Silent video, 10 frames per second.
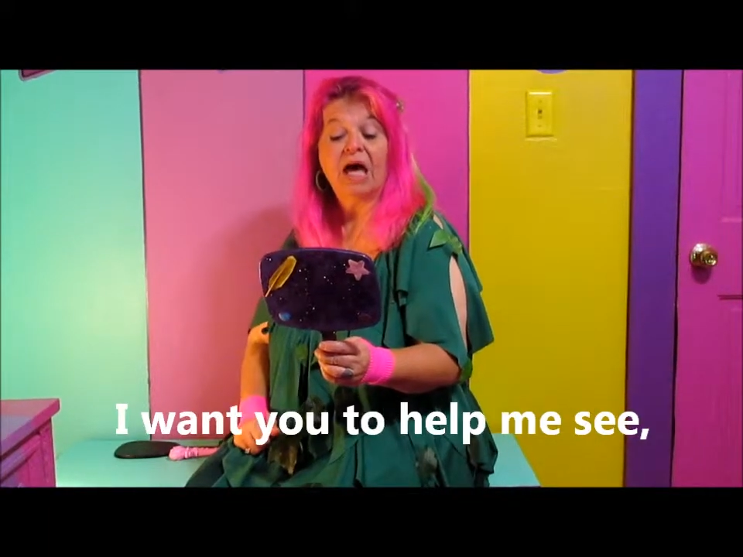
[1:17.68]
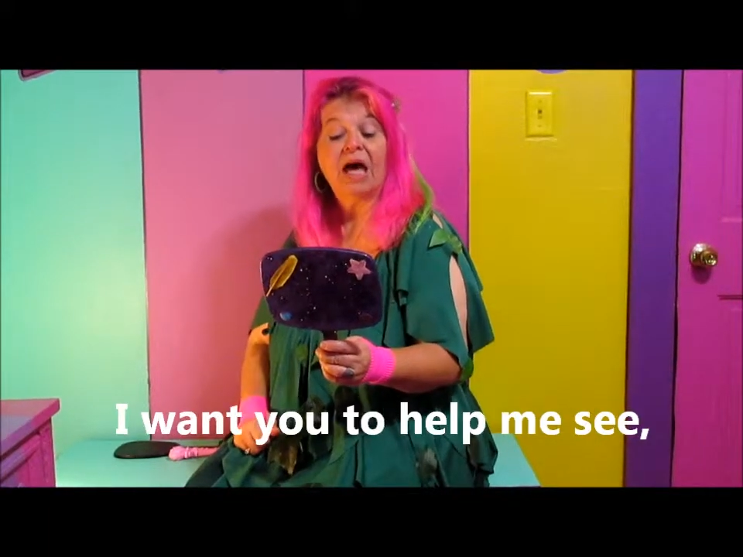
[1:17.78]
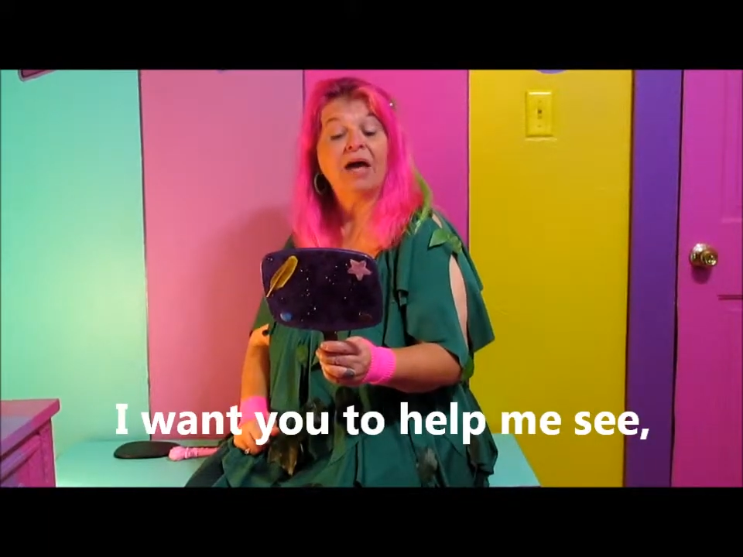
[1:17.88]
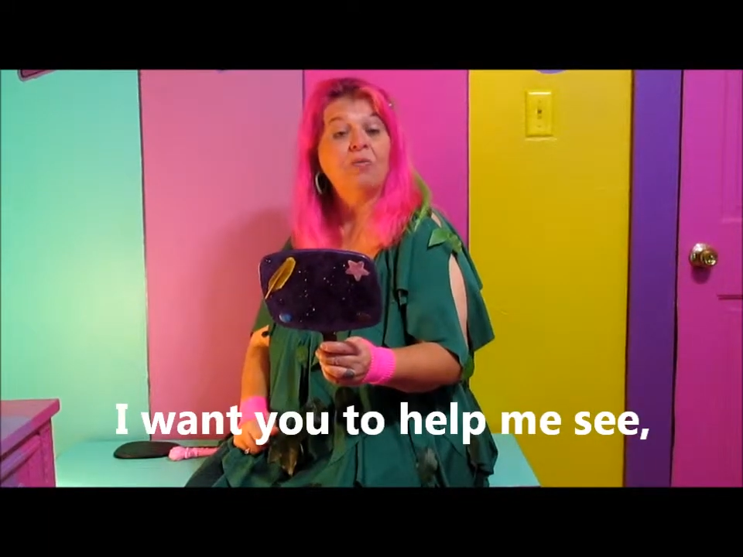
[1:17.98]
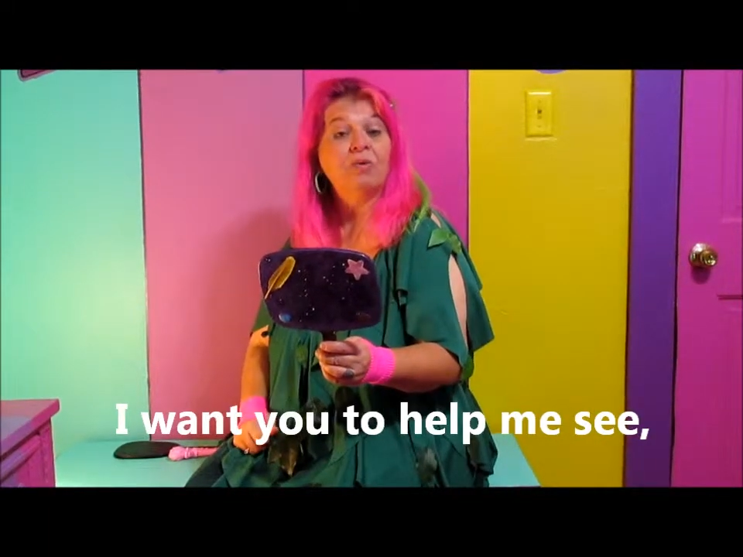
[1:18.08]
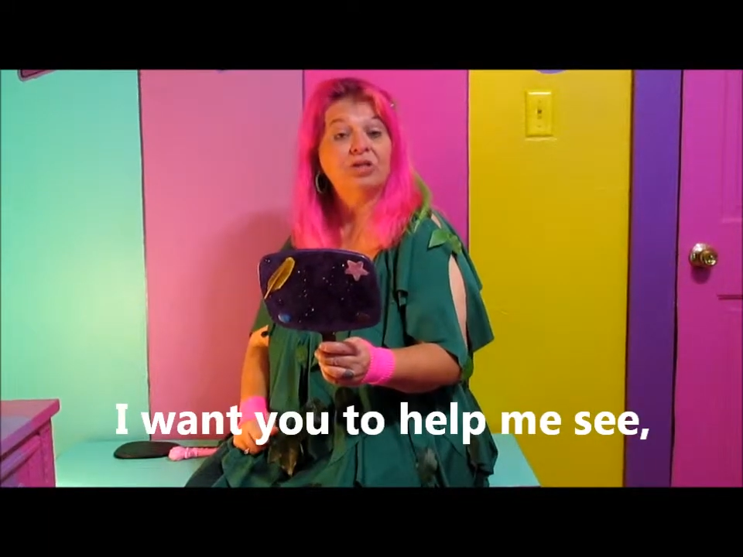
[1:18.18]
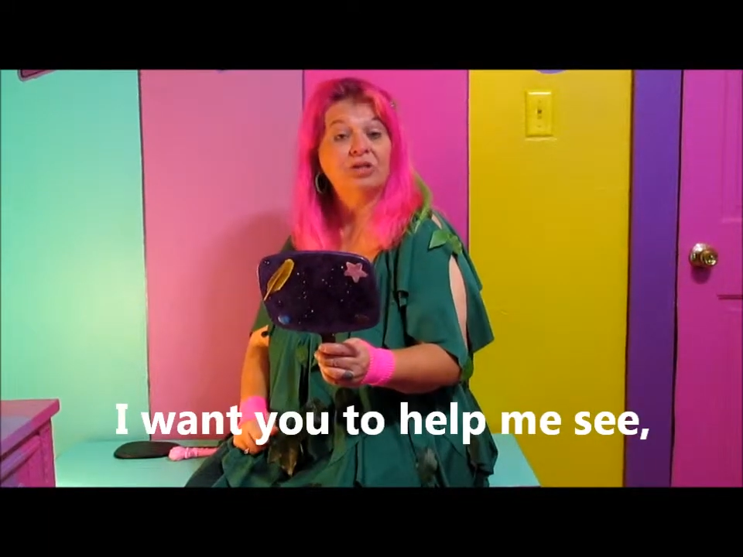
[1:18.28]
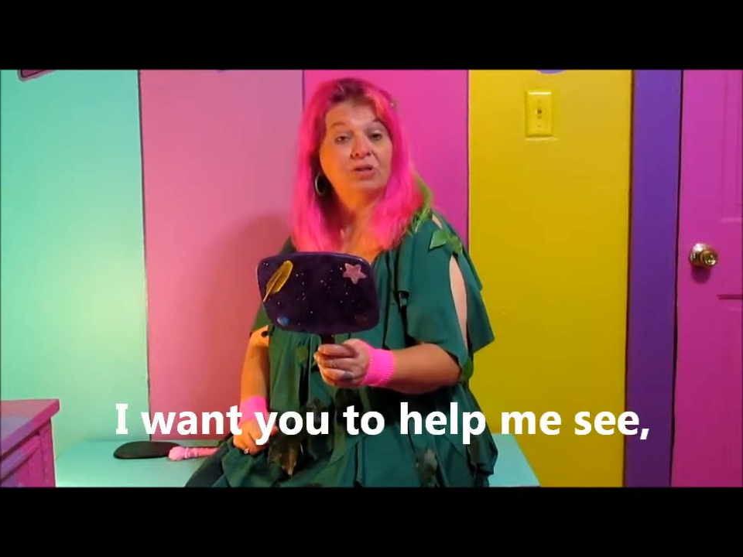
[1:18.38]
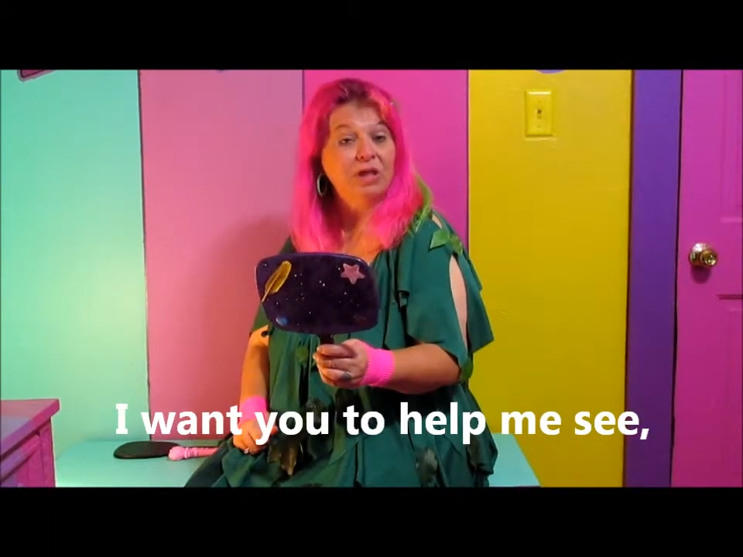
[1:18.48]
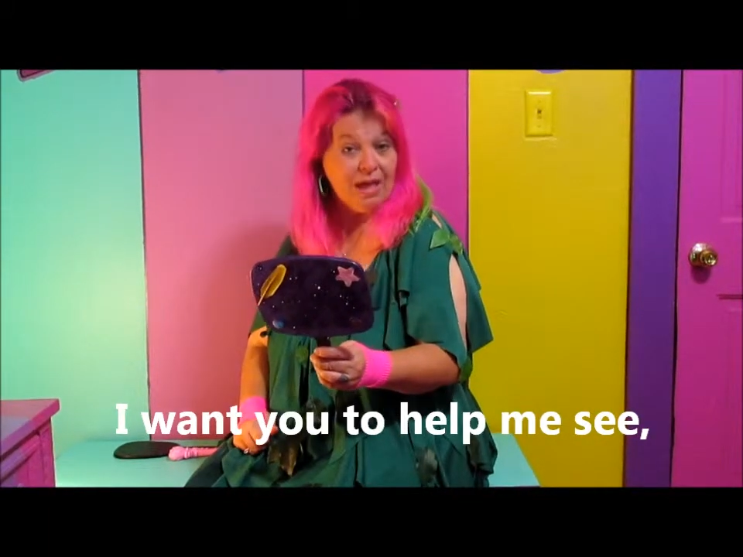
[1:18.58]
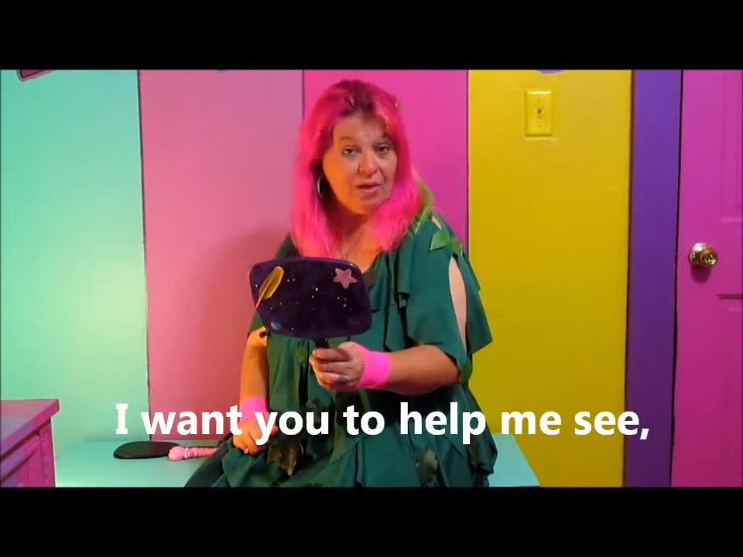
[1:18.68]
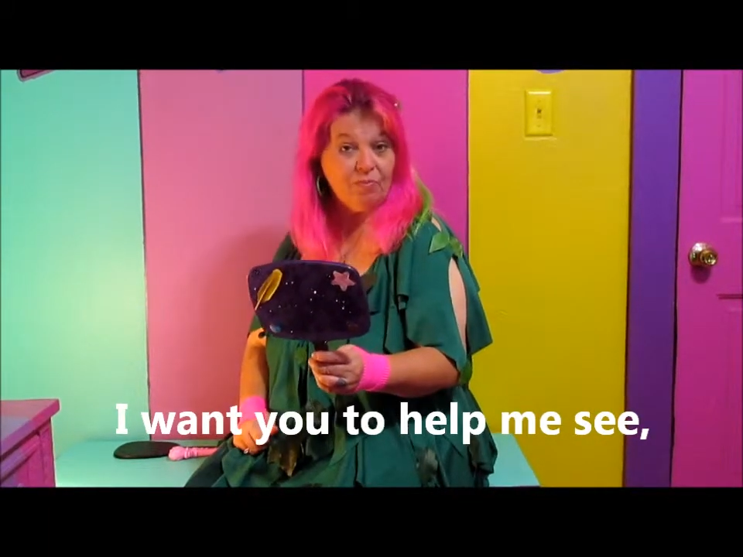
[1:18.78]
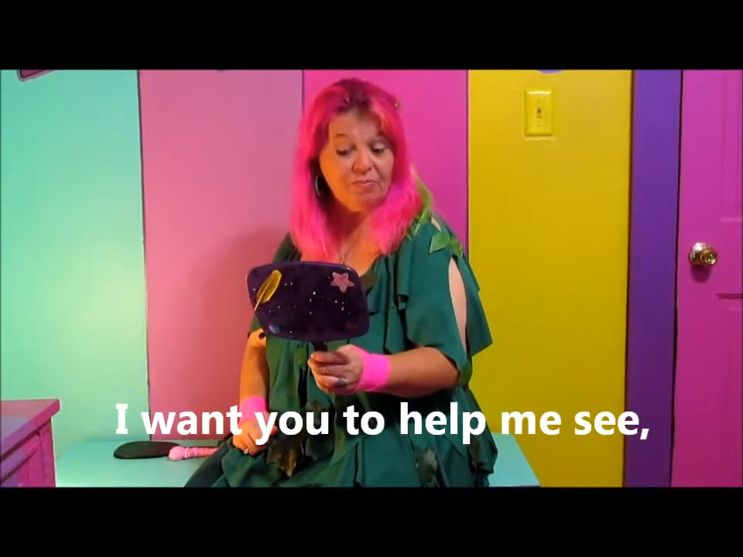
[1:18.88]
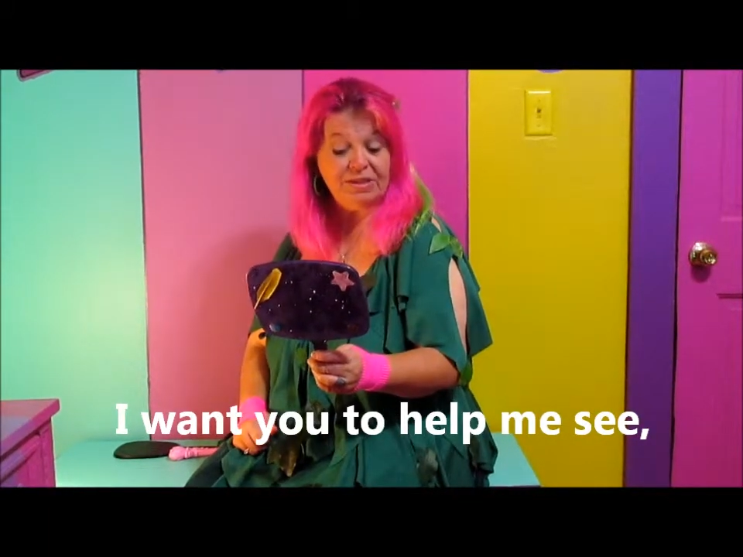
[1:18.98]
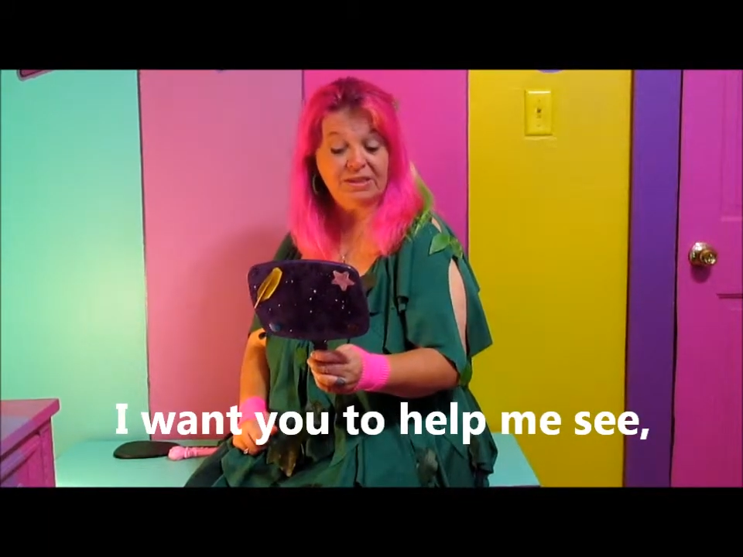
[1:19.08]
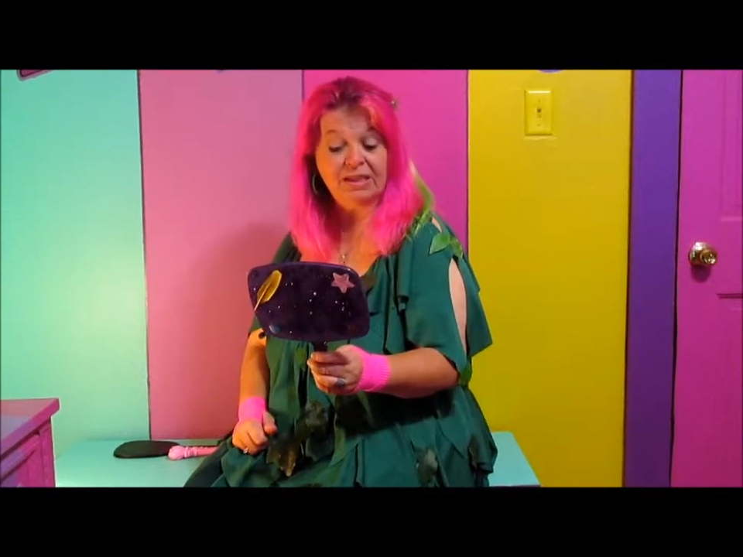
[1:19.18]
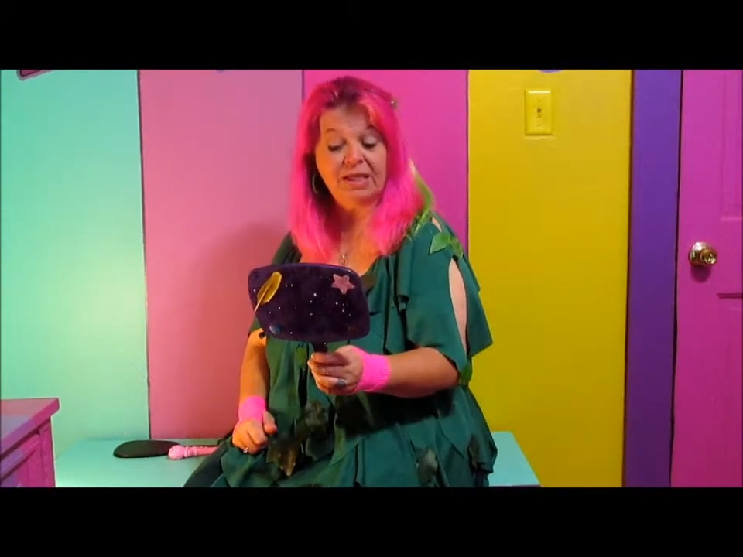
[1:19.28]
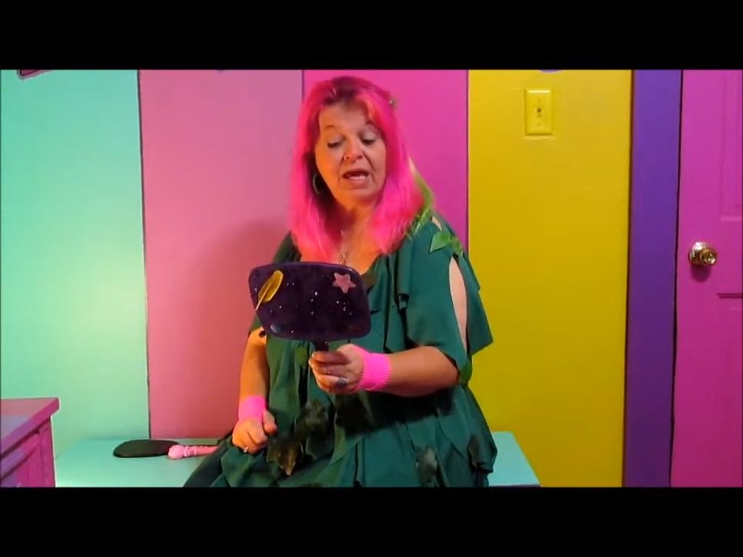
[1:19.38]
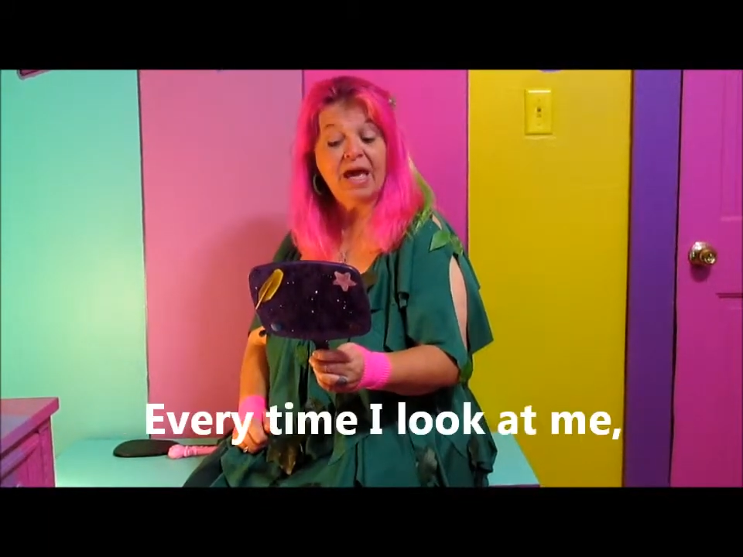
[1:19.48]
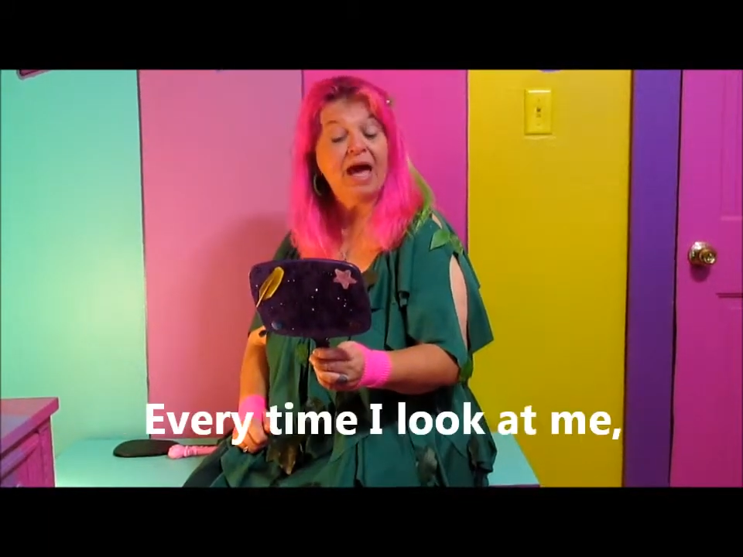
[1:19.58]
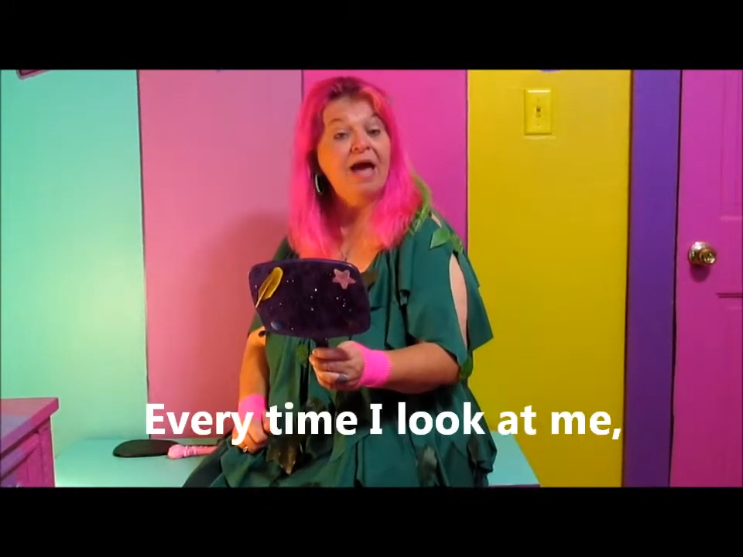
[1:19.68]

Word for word: I want you to help me see,